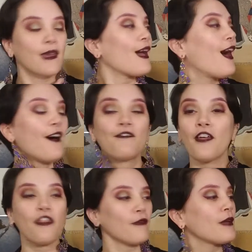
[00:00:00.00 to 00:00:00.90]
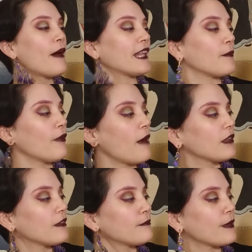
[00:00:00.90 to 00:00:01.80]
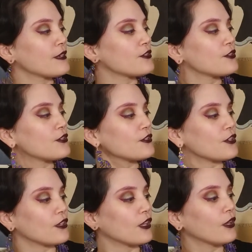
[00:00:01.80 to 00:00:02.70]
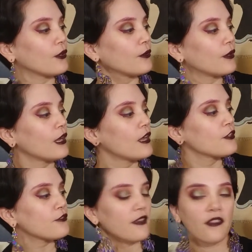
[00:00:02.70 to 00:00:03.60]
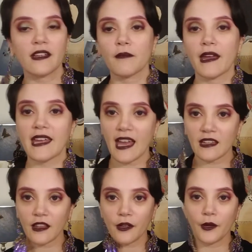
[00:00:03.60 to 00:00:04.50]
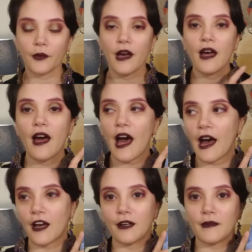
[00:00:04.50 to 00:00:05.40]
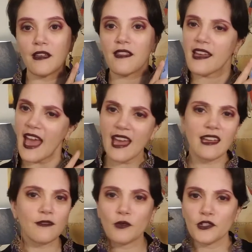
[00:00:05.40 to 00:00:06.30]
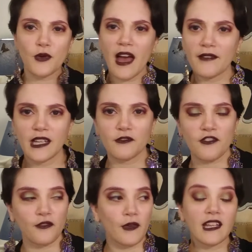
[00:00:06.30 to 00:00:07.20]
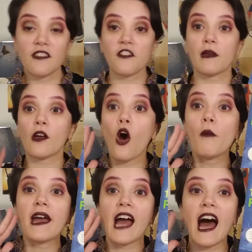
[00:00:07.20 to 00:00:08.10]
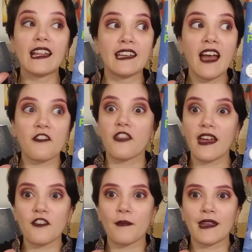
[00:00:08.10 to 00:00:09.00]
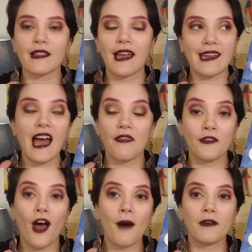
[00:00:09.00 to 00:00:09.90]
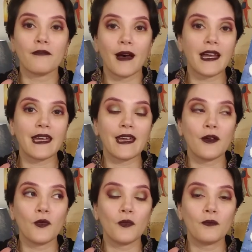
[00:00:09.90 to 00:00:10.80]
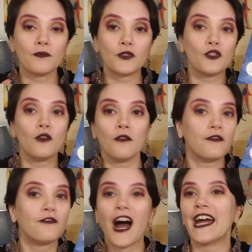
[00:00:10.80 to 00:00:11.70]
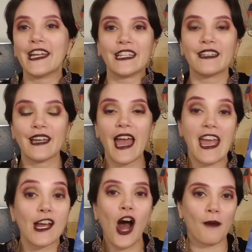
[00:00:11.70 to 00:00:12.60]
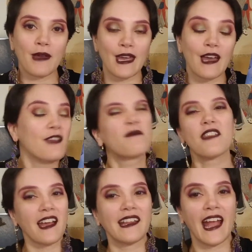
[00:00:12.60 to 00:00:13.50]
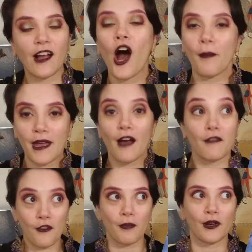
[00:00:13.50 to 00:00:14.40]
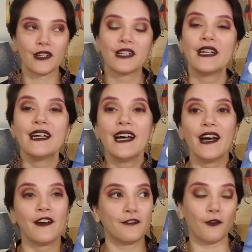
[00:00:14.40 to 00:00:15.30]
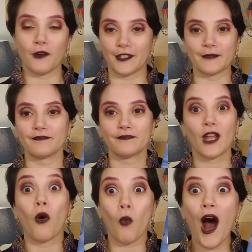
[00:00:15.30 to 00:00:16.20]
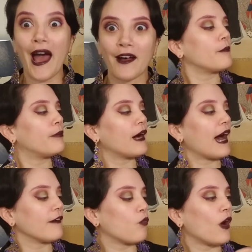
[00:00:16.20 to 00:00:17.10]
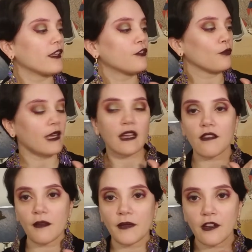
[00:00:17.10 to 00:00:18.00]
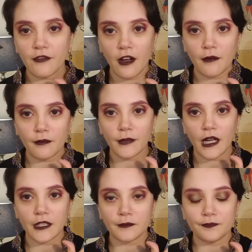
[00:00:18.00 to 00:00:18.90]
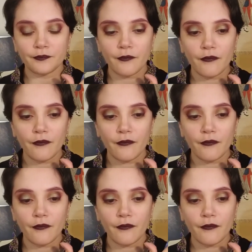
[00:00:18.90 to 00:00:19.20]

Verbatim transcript: of The Three Body Problem by Cixin Liu, translated by Ken Liu. Um, he's like, hey, would you have any interest in reading this? I'm like, oh my god, yes, that has been like at the top of my to find a copy, a secondhand copy of this book for a while, but I've wanted to read something from um,